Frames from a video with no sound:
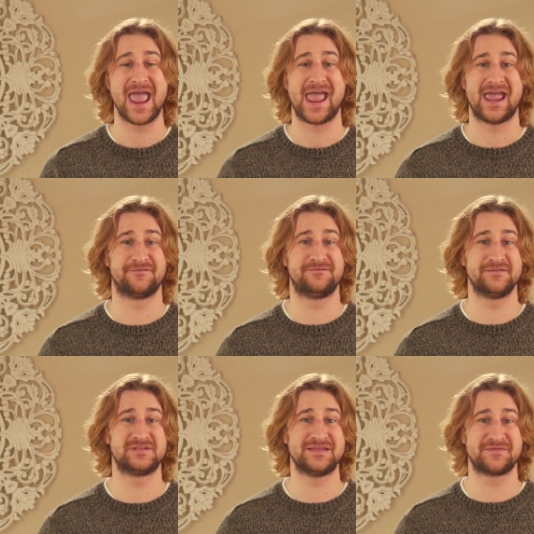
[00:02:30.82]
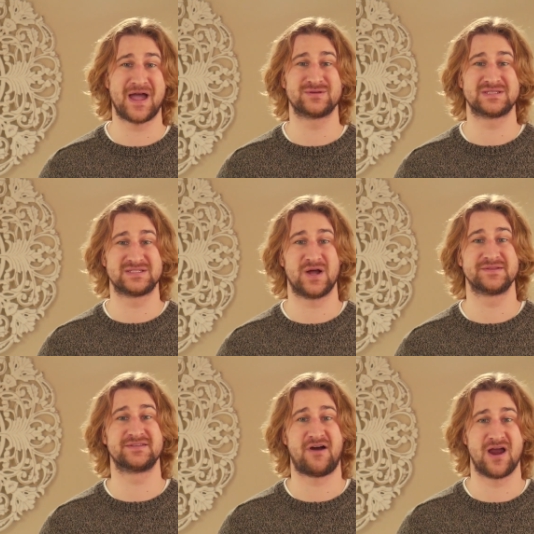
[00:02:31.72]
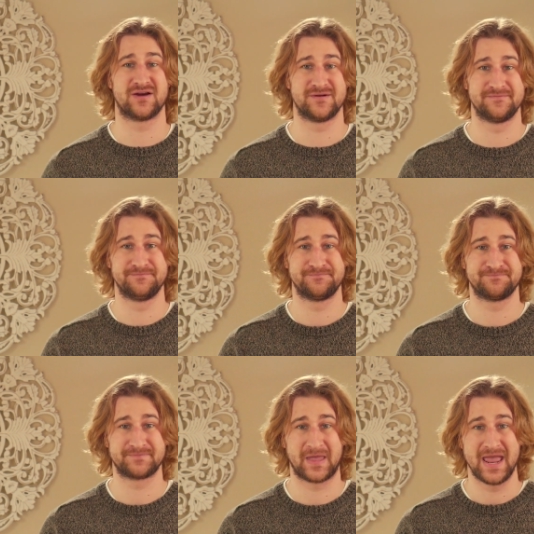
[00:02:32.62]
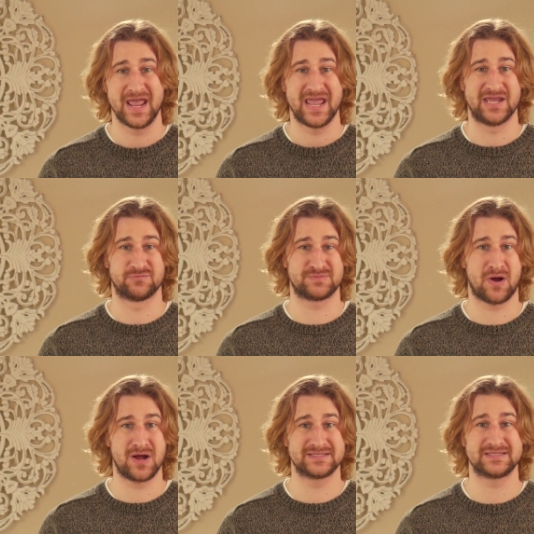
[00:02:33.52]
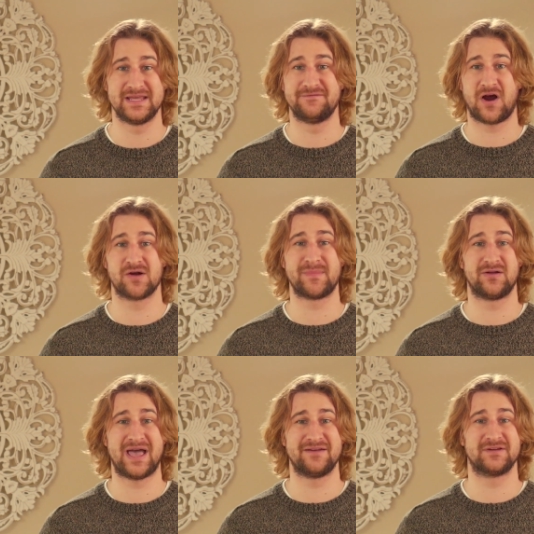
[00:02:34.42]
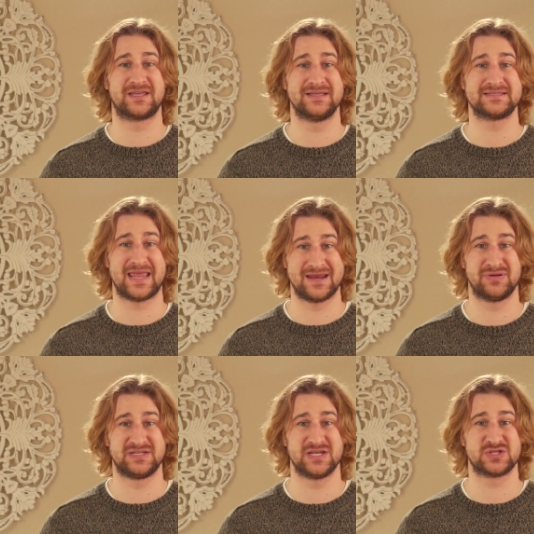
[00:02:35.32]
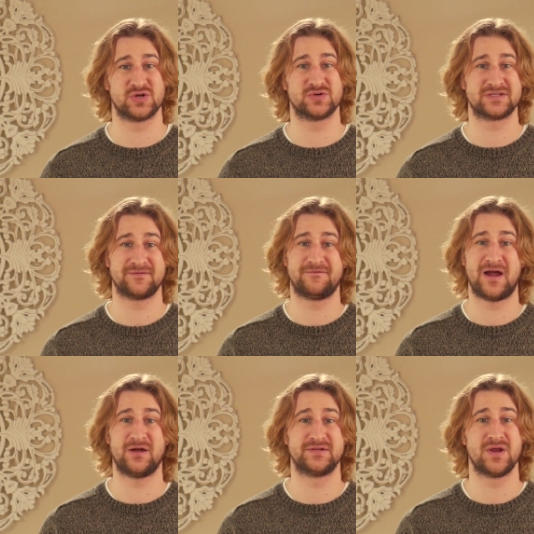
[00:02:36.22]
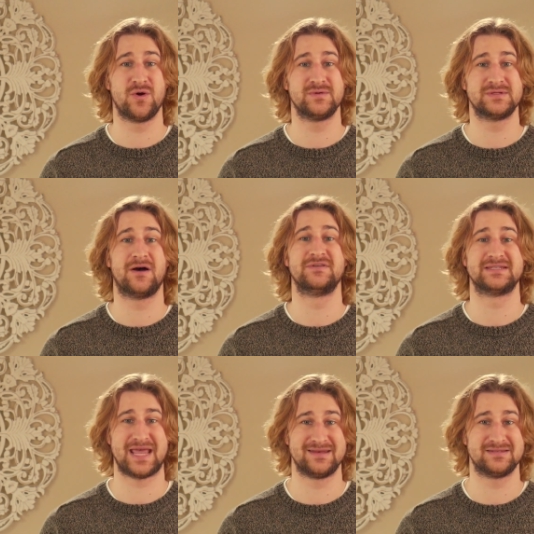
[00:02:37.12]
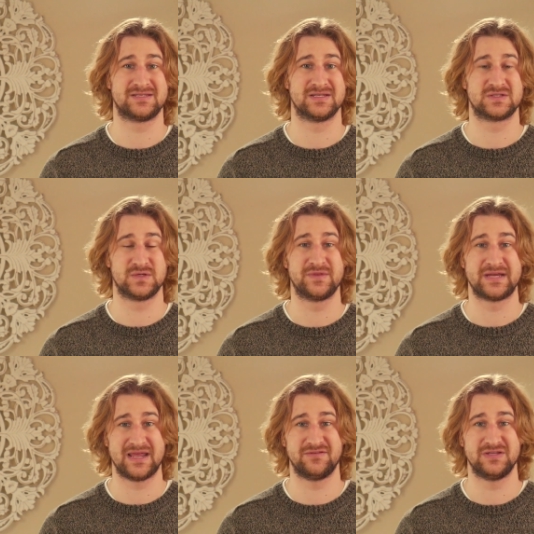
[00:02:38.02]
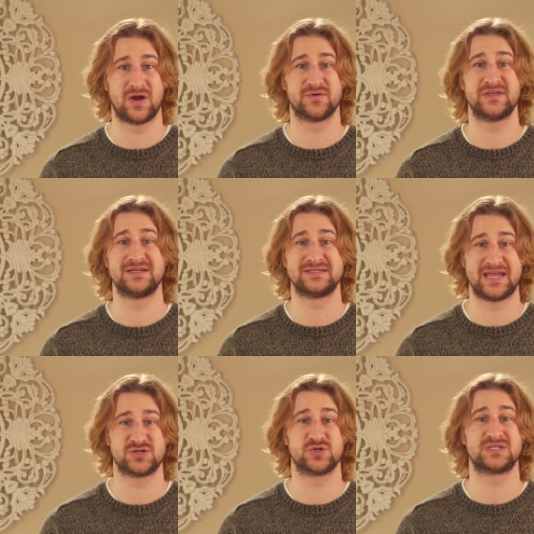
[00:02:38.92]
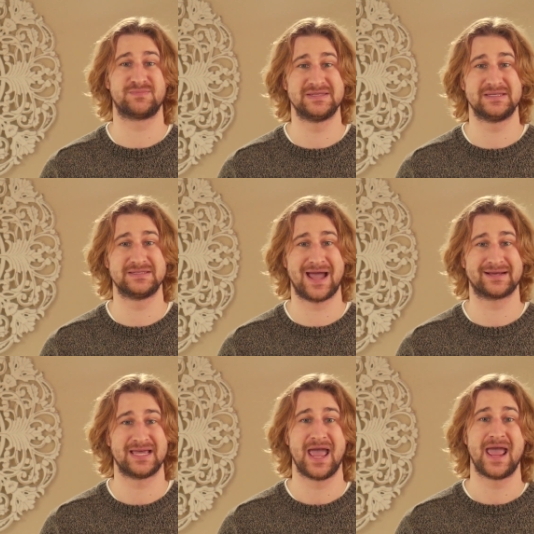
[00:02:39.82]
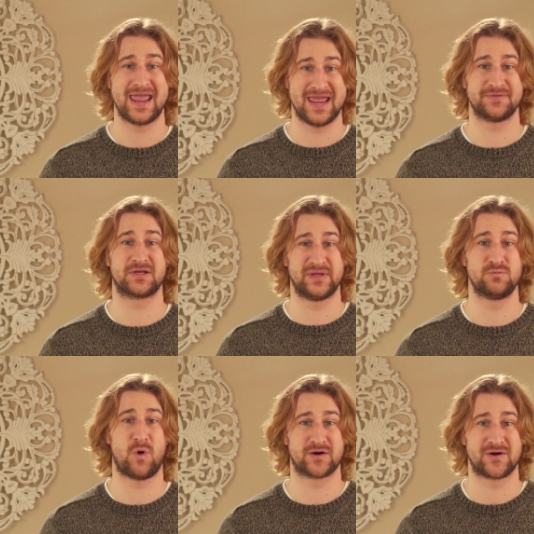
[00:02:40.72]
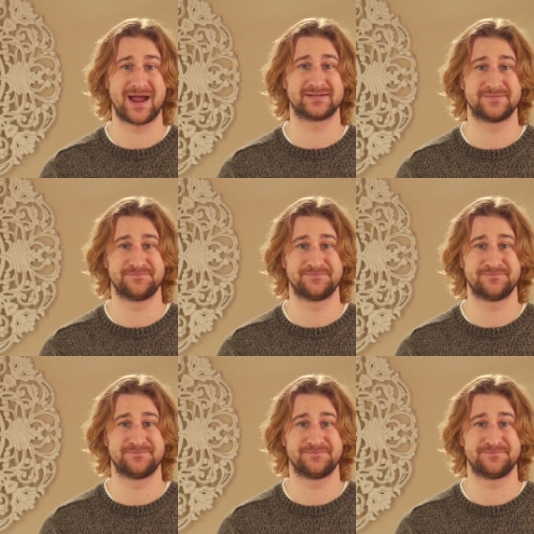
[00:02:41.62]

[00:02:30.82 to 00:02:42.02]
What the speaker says: and 15,000 tons of iron. In response, environmental advocates and petitioners filed a note of intent to sue the Navy under the Endangered Species Act and the Clean Water Act.